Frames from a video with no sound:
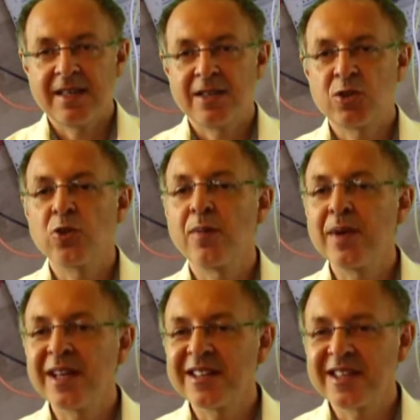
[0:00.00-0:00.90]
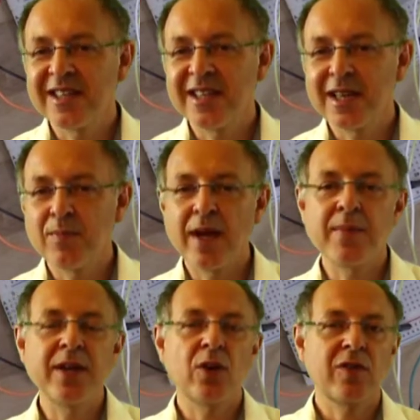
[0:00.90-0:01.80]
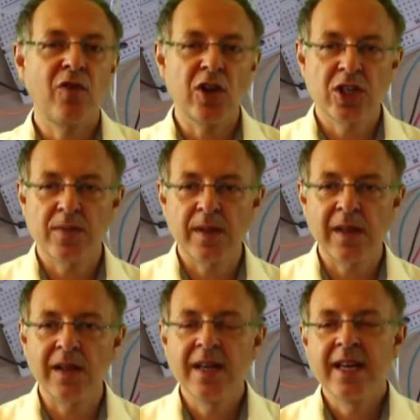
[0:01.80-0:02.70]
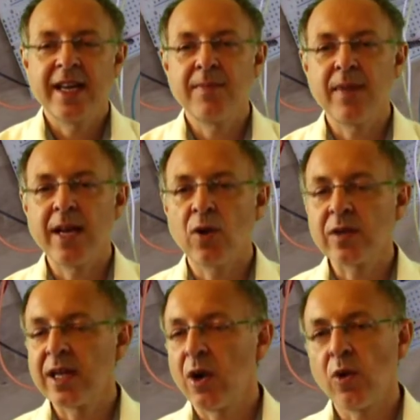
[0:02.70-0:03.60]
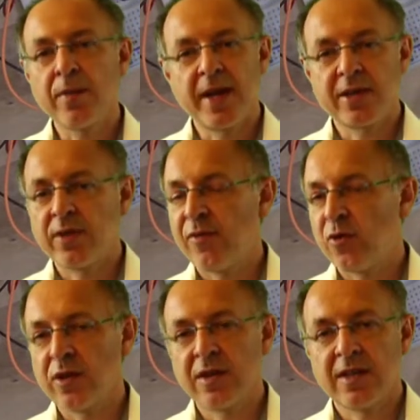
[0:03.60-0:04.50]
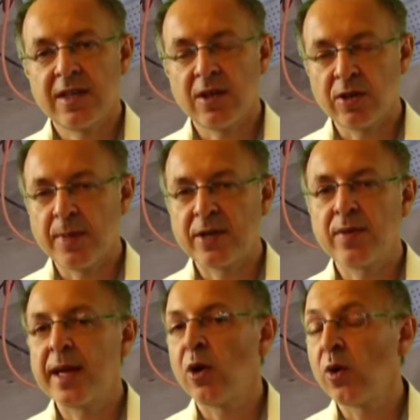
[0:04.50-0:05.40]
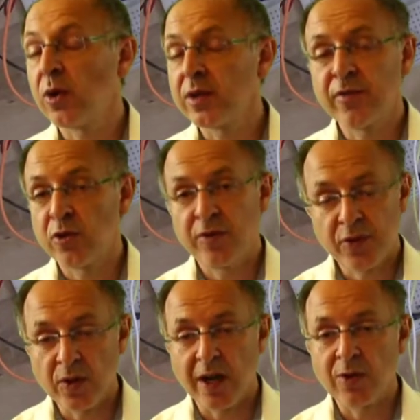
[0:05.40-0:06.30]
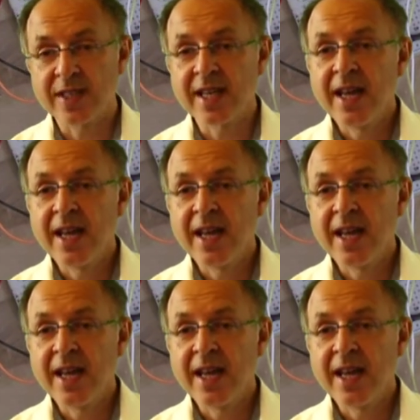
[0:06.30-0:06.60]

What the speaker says: durability, it may be not washable, it may only hold the battery for, or the battery may hold only for a few hours,